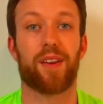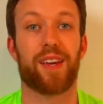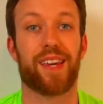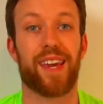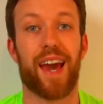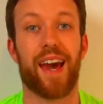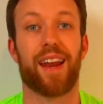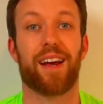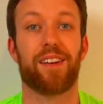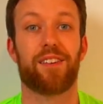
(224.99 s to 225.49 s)

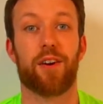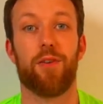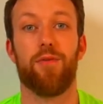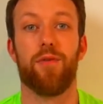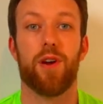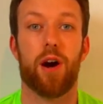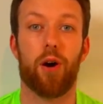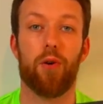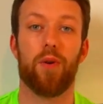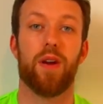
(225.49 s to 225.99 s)
Again, I don't
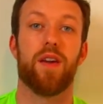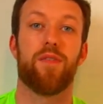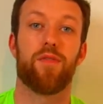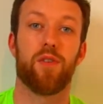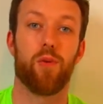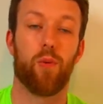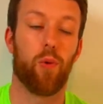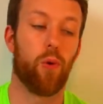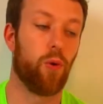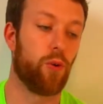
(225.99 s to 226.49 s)
know if
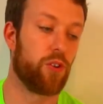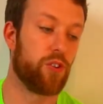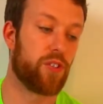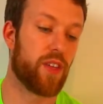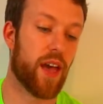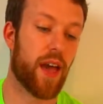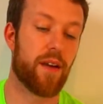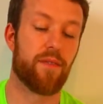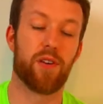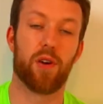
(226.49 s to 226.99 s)
you ordered the
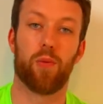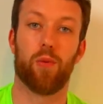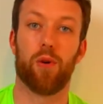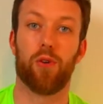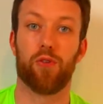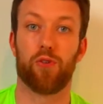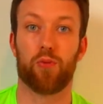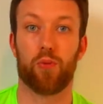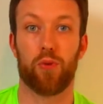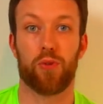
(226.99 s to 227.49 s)
heavier ones,